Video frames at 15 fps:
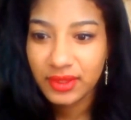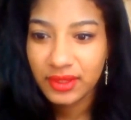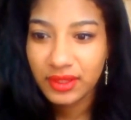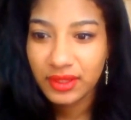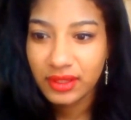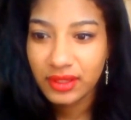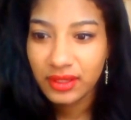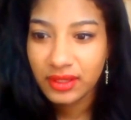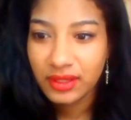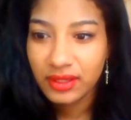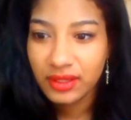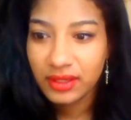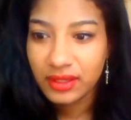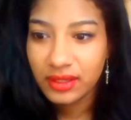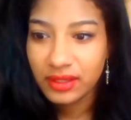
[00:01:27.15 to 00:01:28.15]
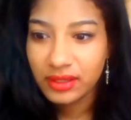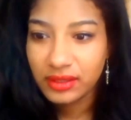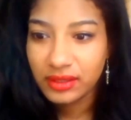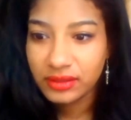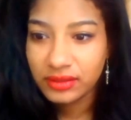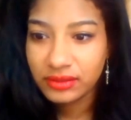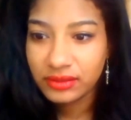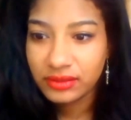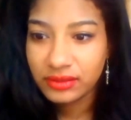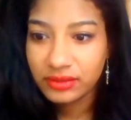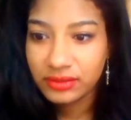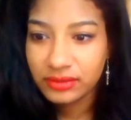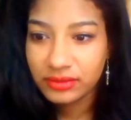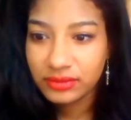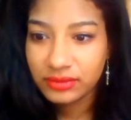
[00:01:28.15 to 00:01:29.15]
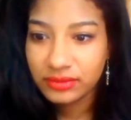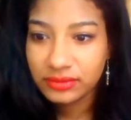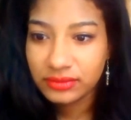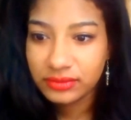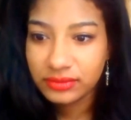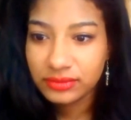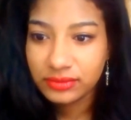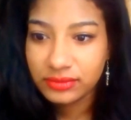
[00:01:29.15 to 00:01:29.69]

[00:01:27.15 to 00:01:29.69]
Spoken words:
(no one is talking)